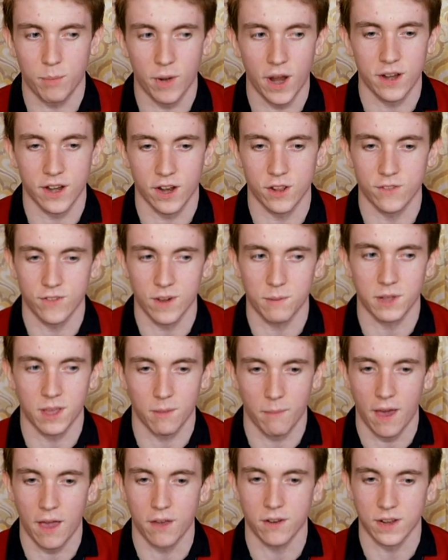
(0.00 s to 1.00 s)
Really proud of how the film
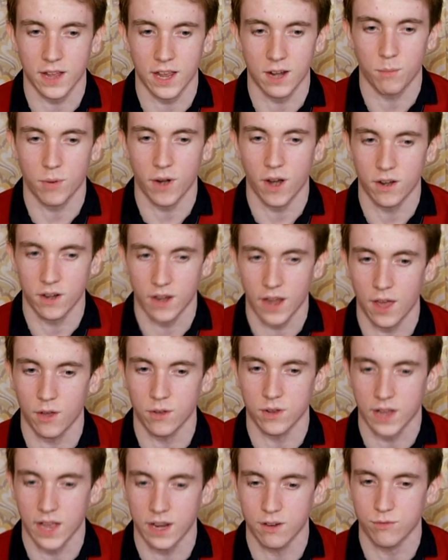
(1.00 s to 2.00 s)
came out, and kind of proud of
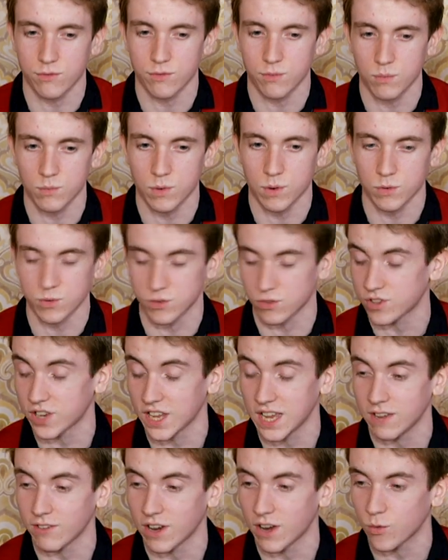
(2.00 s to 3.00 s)
how kind of it was
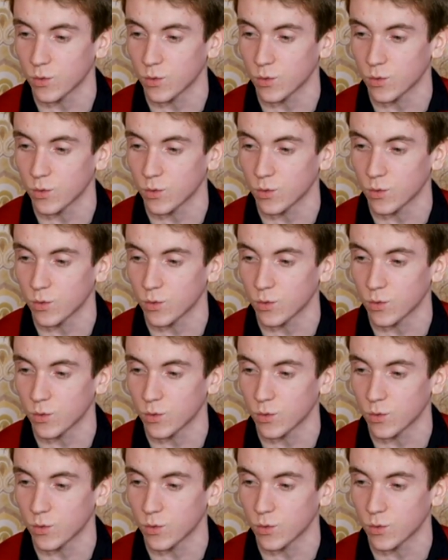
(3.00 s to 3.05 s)
received.